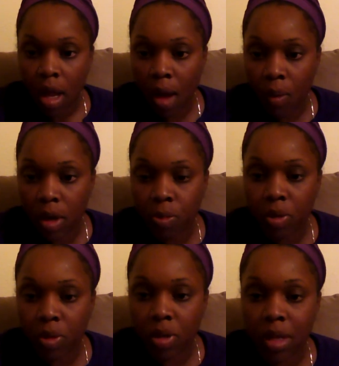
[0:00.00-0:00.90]
I wanted to
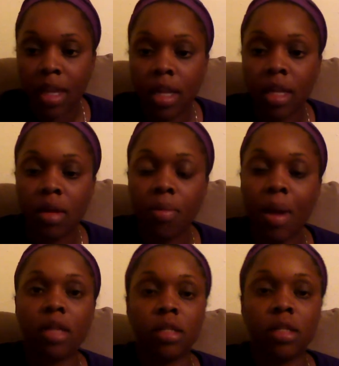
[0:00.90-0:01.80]
put that link in the
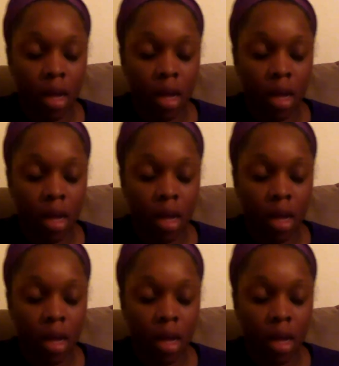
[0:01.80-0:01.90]
box